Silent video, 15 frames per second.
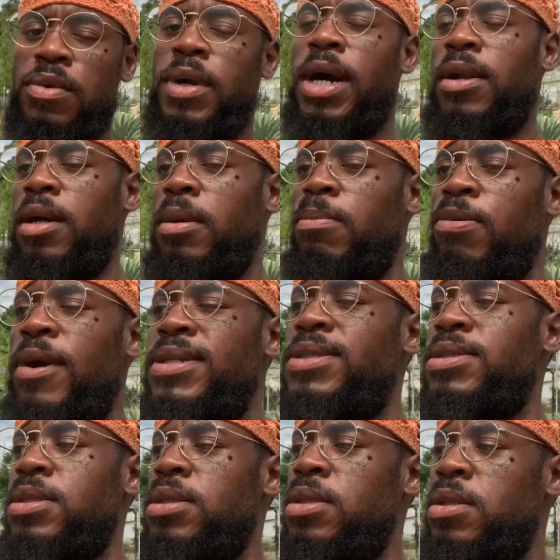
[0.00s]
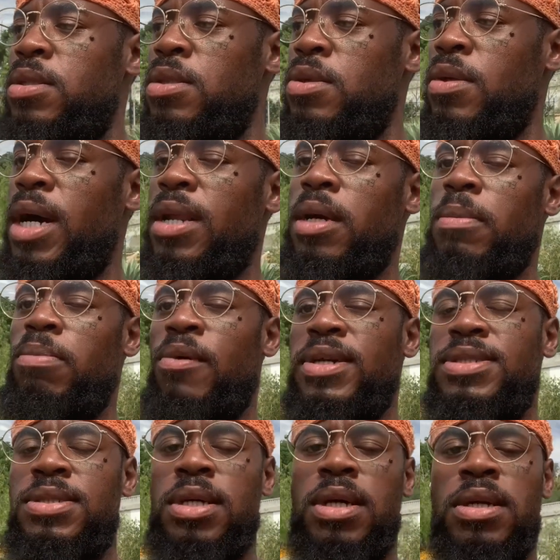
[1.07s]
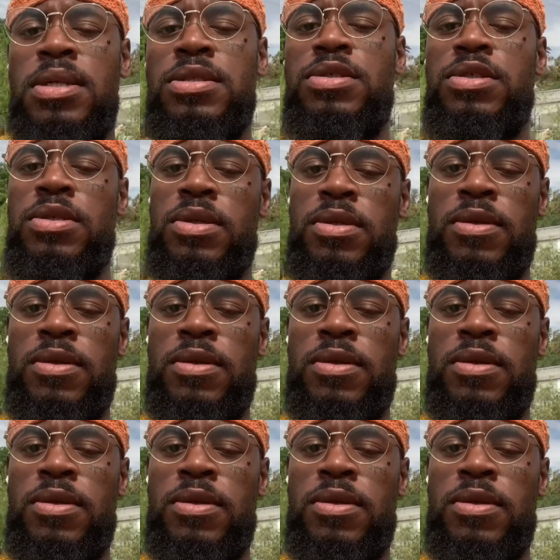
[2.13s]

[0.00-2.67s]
got to embrace it. You got to embrace the energy.